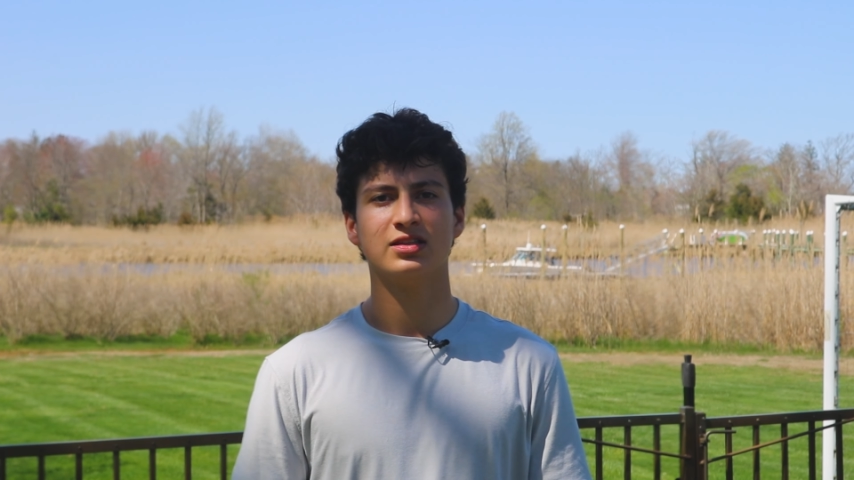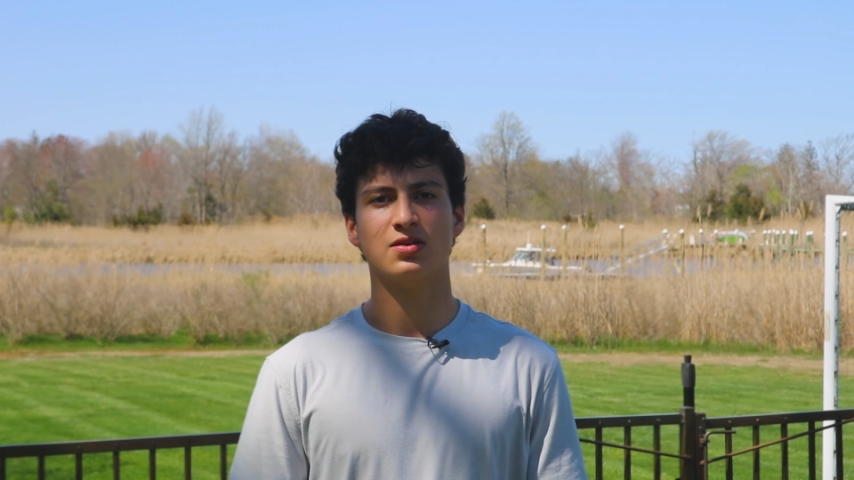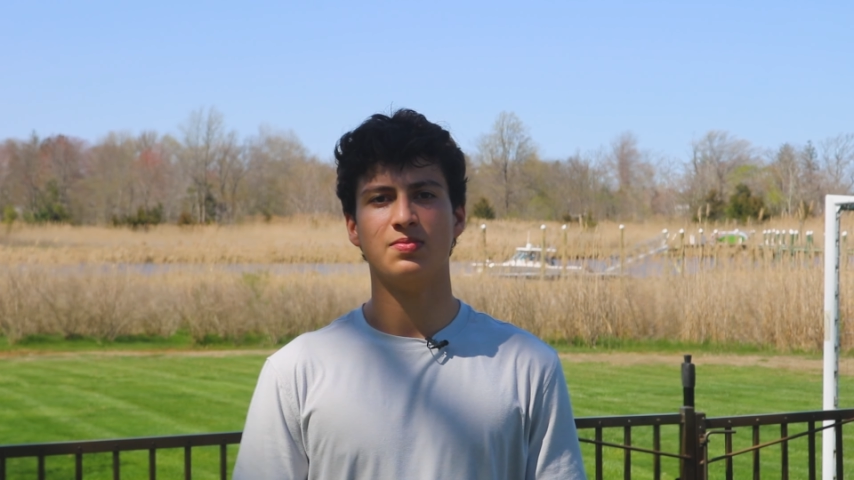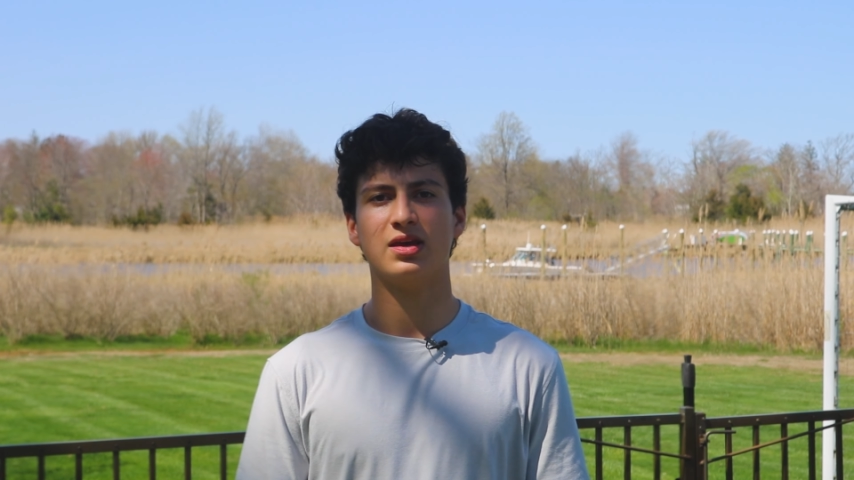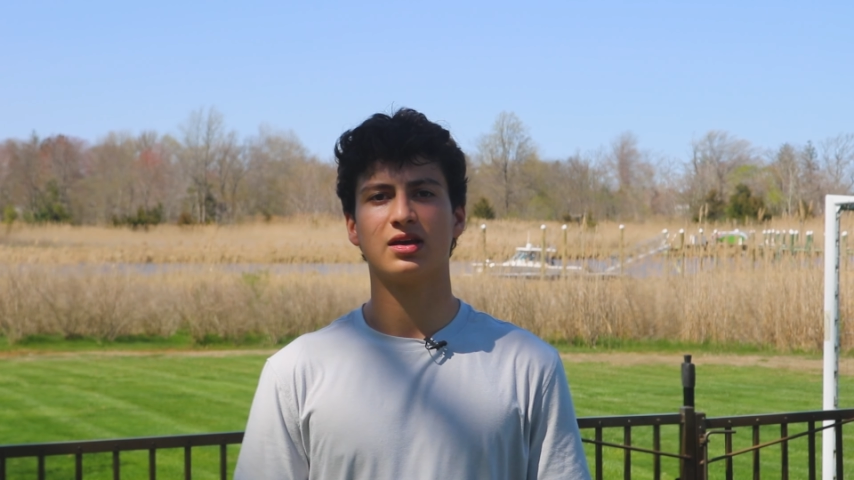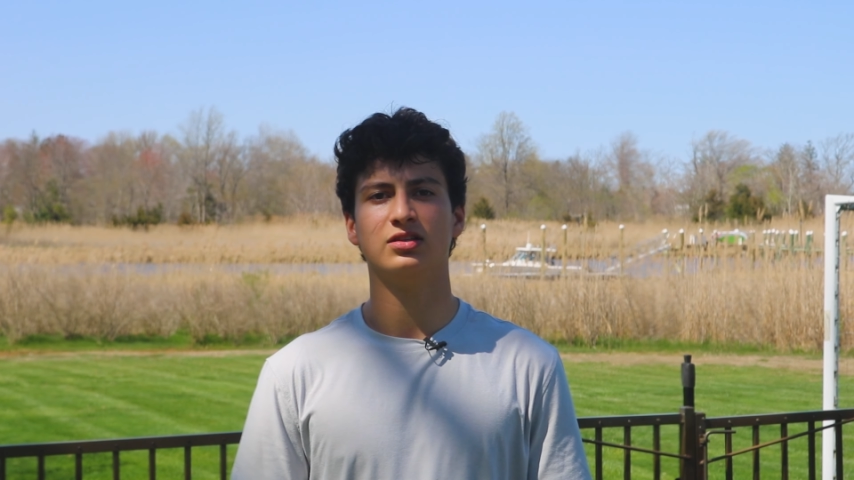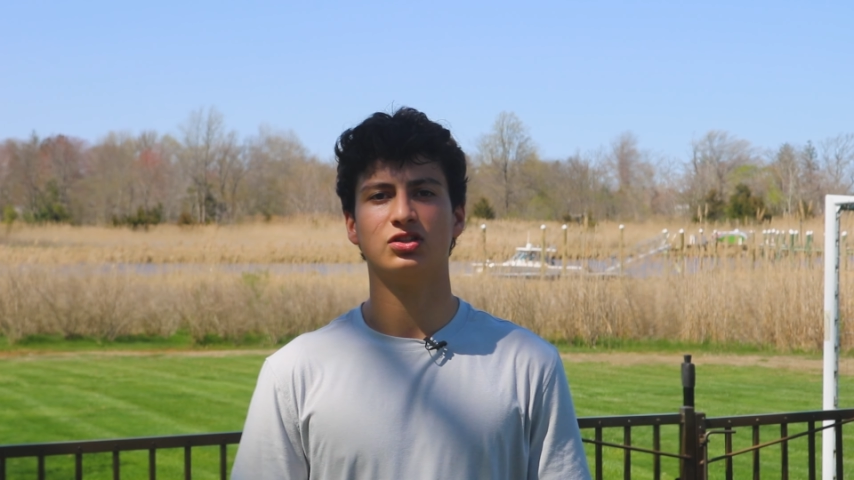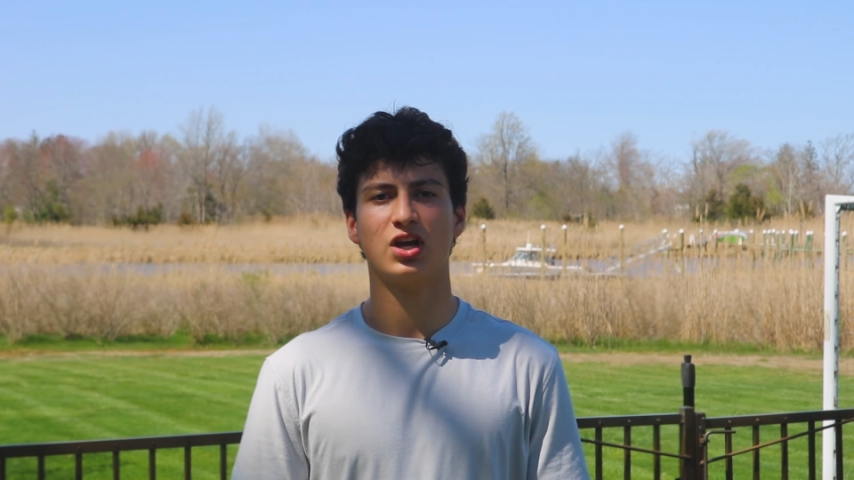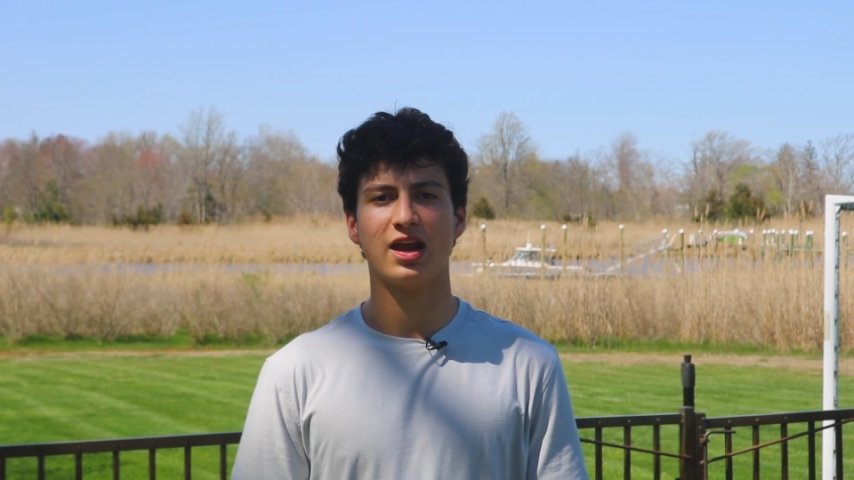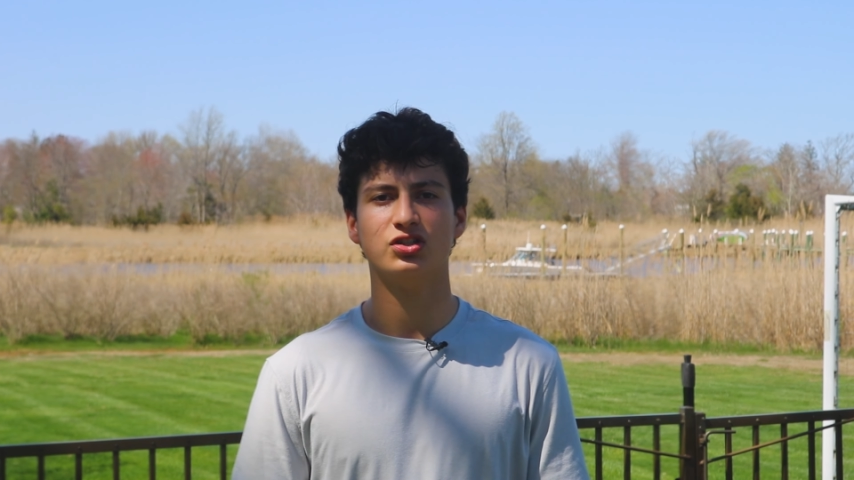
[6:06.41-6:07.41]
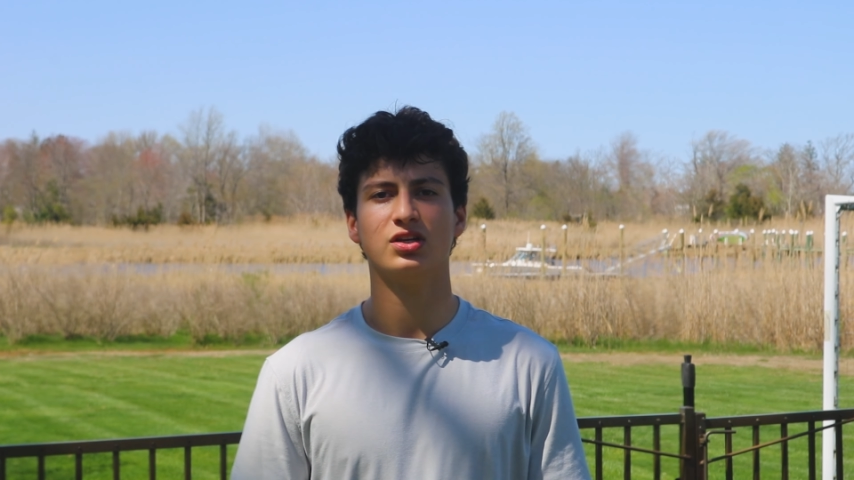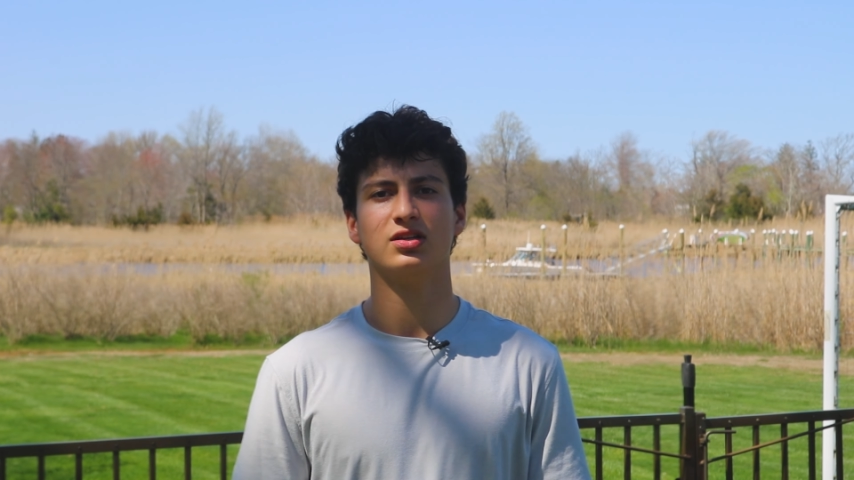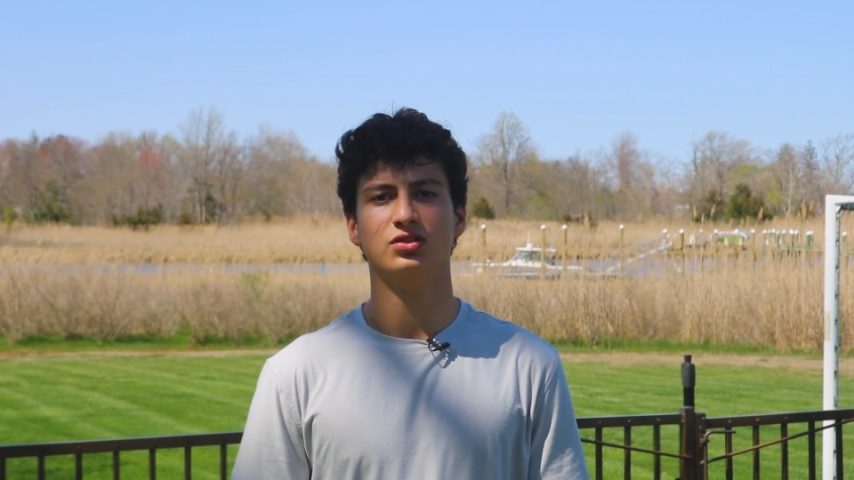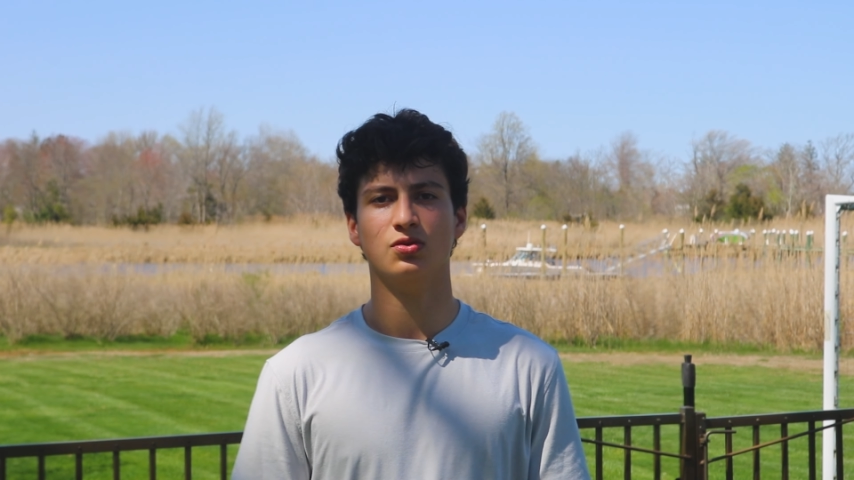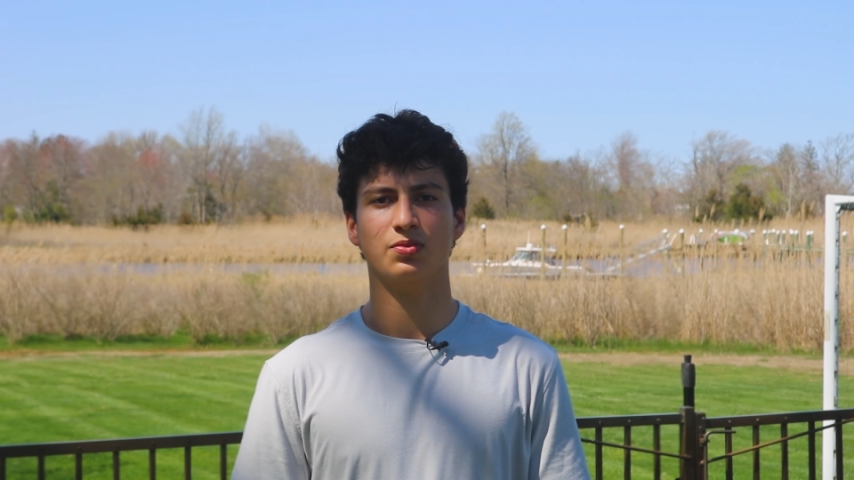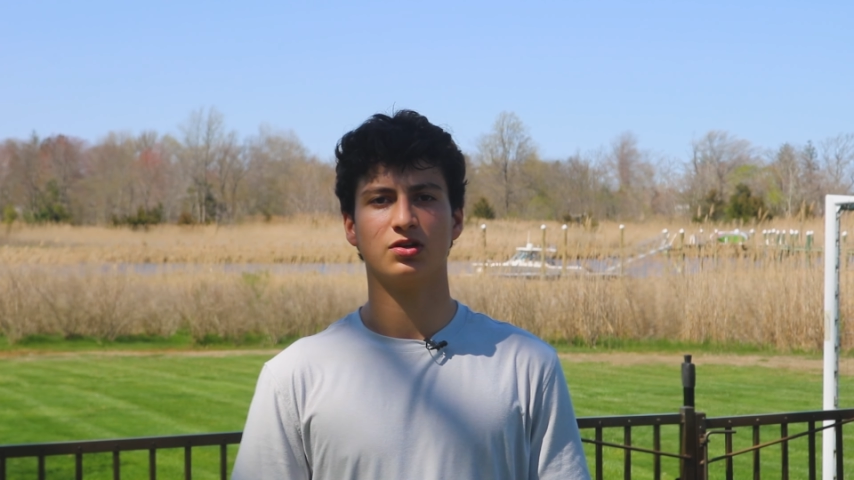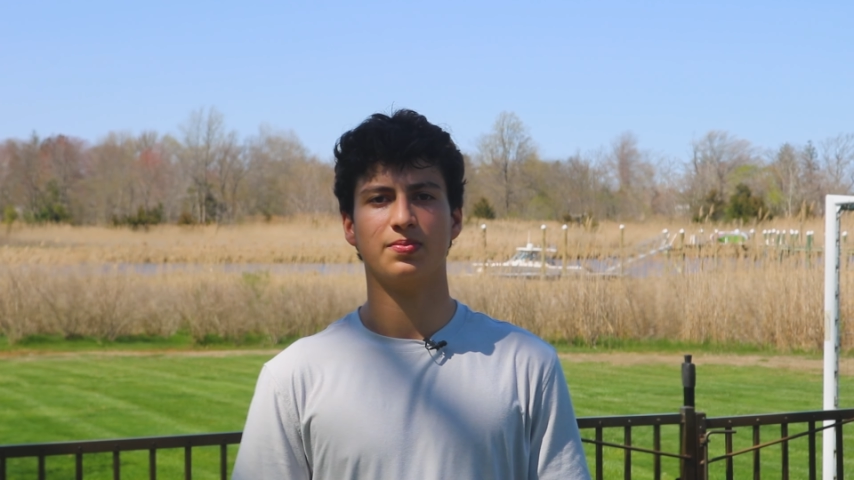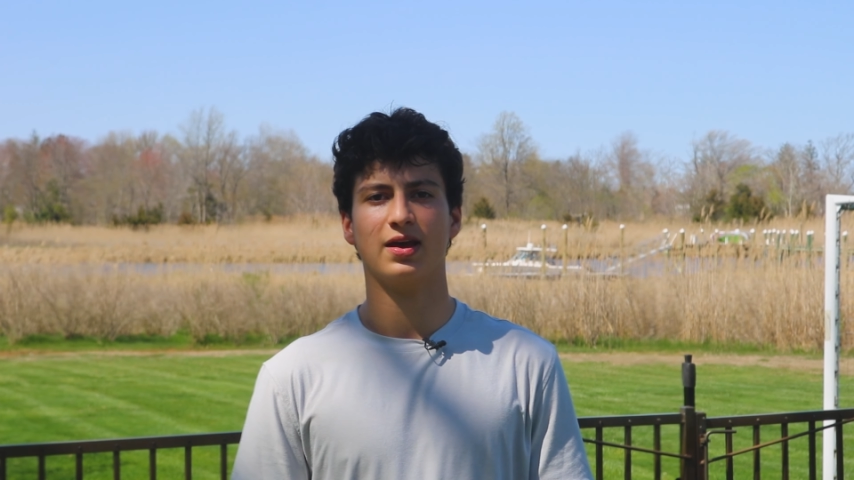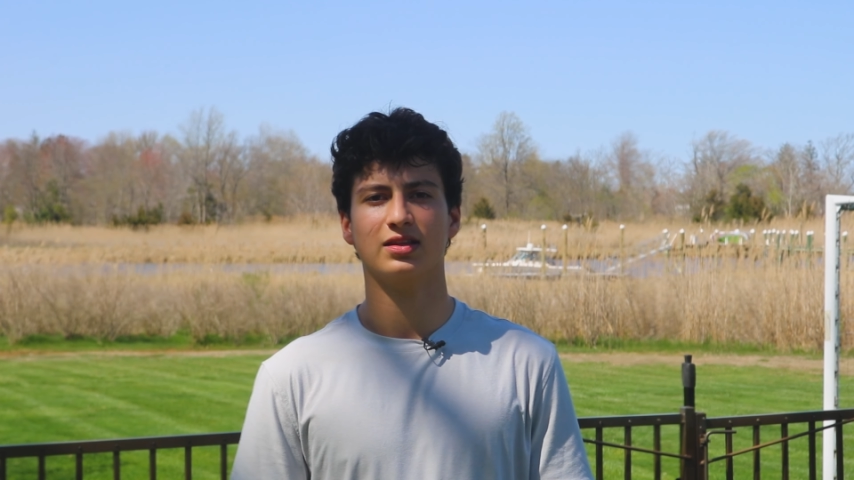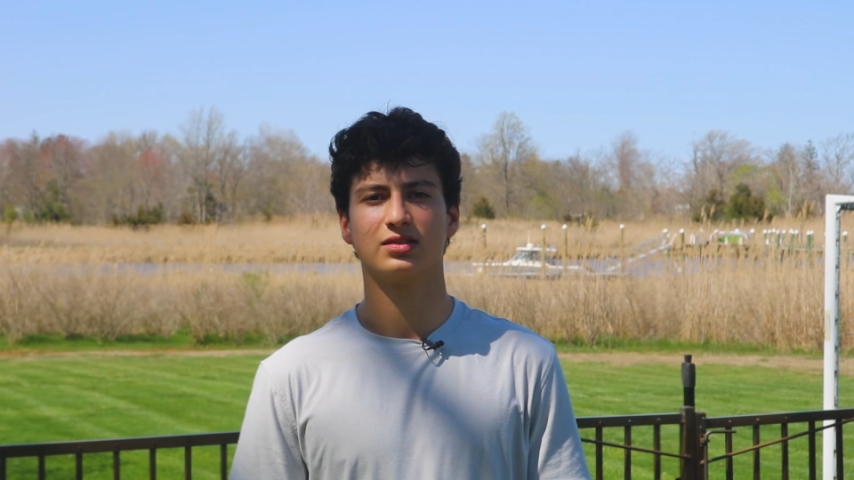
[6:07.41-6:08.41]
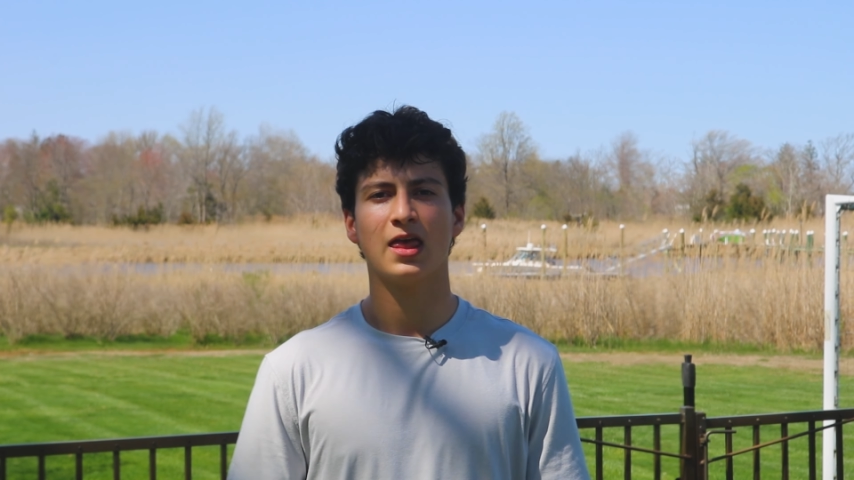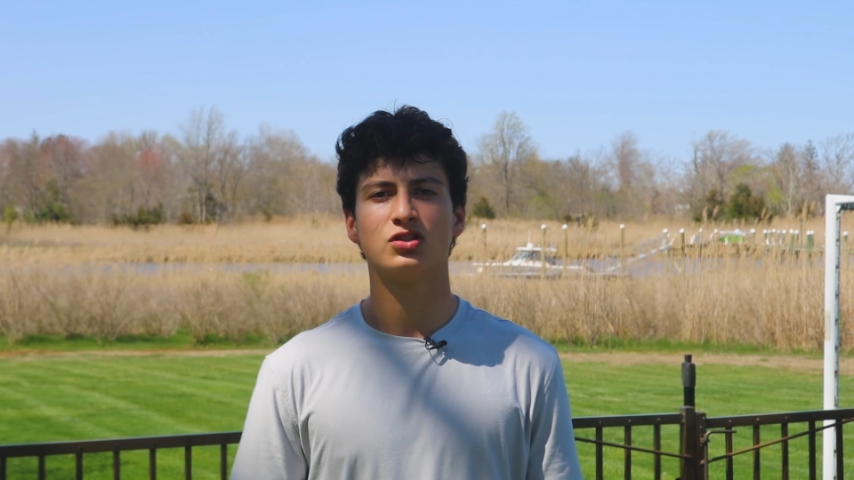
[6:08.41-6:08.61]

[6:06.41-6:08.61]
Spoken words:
to meet changing consumer demands.